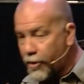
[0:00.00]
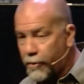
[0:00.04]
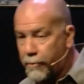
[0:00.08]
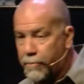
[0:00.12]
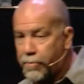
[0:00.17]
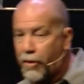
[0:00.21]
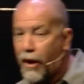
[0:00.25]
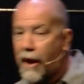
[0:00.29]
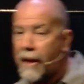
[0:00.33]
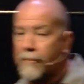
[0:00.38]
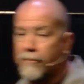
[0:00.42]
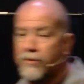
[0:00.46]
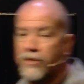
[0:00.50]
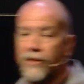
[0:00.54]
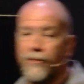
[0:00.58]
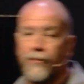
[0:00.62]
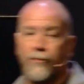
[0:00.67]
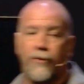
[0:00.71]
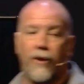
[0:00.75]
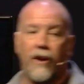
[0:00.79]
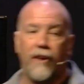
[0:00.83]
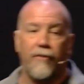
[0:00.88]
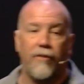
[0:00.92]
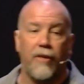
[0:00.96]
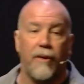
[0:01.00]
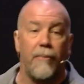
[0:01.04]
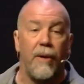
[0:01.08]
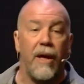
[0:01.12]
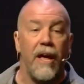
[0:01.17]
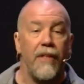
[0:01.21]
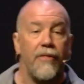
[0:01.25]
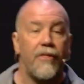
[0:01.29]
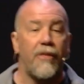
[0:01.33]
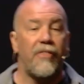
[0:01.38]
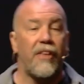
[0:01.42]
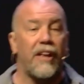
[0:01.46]
problems in front of them
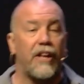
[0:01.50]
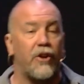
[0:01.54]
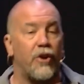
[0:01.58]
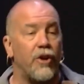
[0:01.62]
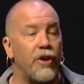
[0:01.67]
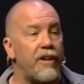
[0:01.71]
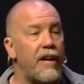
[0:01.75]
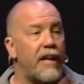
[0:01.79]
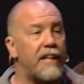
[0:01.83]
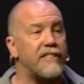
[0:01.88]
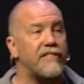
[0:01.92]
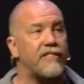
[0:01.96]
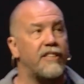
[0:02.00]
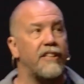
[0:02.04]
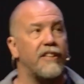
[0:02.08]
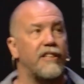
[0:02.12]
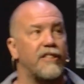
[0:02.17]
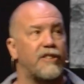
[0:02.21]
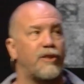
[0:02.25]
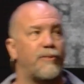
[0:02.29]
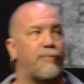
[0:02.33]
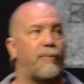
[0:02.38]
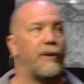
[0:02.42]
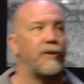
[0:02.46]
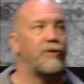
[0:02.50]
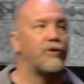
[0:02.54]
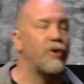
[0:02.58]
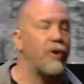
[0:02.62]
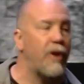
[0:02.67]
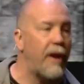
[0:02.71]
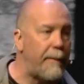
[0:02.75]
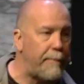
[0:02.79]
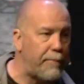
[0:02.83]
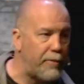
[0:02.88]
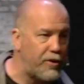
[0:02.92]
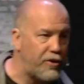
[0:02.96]
that they could not see the spiritual
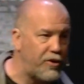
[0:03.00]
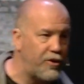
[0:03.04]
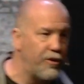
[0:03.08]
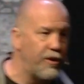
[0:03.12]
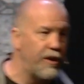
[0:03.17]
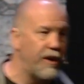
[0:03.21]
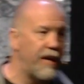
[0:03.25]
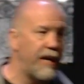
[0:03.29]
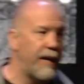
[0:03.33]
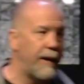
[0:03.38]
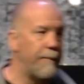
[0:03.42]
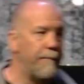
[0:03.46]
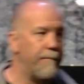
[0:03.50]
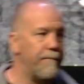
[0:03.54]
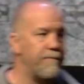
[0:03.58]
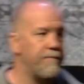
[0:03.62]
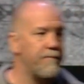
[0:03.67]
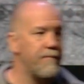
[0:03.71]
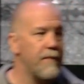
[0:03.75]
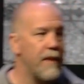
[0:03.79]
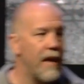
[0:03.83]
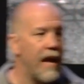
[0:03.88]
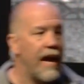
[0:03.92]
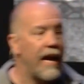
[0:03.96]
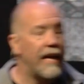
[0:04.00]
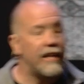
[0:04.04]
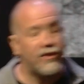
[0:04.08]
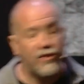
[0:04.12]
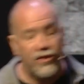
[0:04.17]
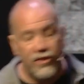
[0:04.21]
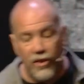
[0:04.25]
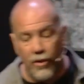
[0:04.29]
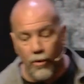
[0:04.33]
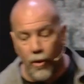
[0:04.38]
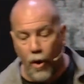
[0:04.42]
opportunity. And so